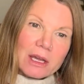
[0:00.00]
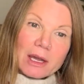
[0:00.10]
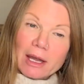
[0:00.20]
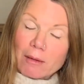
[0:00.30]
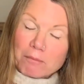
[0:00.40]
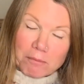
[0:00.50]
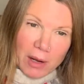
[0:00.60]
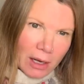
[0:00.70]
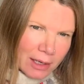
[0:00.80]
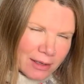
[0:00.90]
our
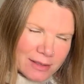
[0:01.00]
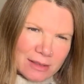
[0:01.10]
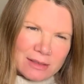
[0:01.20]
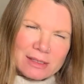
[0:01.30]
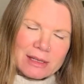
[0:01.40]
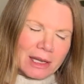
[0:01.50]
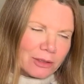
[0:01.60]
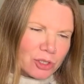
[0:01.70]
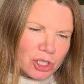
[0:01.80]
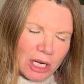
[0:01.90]
biases, our
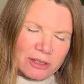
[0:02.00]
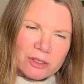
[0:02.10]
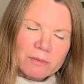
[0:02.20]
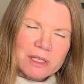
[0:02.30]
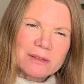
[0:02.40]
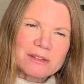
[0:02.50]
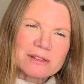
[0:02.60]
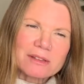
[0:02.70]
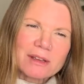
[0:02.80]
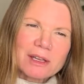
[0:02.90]

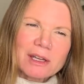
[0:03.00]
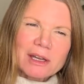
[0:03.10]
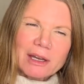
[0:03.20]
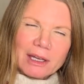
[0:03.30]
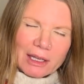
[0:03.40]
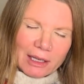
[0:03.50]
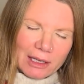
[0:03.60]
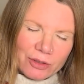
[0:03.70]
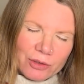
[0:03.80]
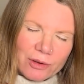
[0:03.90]
judgments, our
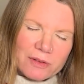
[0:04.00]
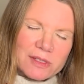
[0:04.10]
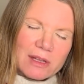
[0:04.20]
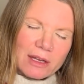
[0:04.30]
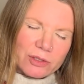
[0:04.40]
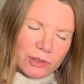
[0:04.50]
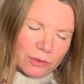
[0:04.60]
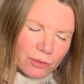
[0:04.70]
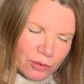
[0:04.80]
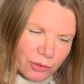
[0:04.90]
hatreds, and to
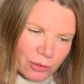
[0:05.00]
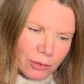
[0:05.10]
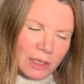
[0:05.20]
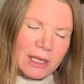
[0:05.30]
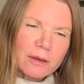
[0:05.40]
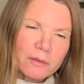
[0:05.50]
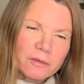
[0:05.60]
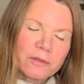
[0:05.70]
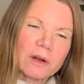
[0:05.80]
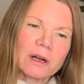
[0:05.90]
truly
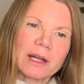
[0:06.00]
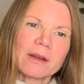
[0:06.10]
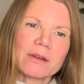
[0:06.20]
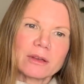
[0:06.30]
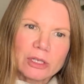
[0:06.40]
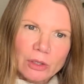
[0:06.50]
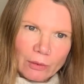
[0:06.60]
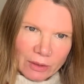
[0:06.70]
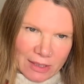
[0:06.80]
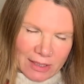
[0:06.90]
find
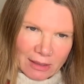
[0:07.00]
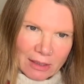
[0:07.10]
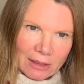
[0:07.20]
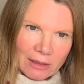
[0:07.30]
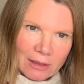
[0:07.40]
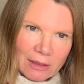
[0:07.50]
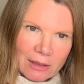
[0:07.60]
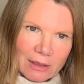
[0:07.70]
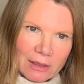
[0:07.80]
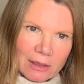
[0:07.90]
unity,
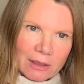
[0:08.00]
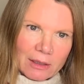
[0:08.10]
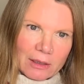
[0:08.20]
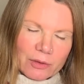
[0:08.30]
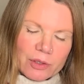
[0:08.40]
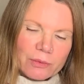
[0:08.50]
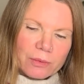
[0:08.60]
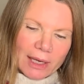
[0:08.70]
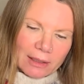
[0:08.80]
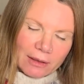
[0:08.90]
to
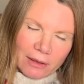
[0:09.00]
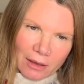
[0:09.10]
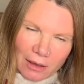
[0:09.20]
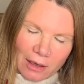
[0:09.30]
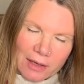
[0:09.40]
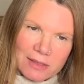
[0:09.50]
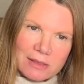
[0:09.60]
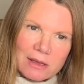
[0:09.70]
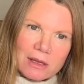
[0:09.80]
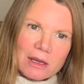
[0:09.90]
recognize
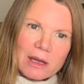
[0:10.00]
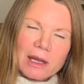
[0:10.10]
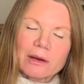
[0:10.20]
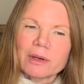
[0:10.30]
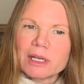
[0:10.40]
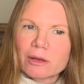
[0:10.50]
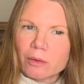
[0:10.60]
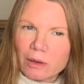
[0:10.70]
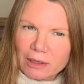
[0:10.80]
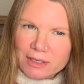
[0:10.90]
our
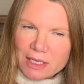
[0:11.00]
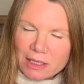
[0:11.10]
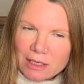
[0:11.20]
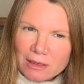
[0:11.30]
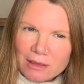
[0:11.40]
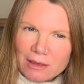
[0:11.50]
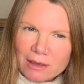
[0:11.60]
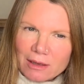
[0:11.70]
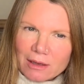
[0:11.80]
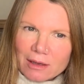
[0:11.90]
equality,
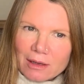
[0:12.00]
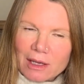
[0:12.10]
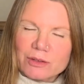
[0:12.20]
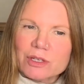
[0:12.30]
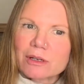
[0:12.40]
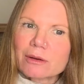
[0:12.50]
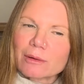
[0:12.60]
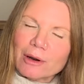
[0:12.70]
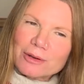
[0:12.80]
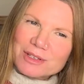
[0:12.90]
and to
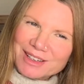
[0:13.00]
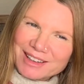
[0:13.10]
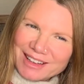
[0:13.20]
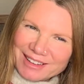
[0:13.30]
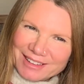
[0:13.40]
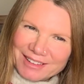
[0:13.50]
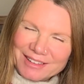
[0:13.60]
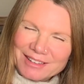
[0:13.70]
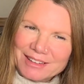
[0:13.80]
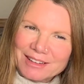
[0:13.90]
grow together
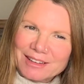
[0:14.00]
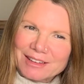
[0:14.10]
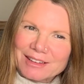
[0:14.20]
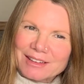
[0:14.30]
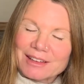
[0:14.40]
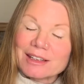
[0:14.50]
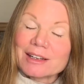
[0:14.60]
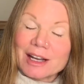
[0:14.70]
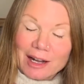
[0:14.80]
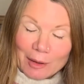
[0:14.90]
in
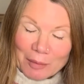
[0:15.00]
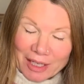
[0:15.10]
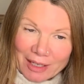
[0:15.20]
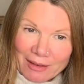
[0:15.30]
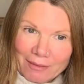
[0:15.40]
harmony.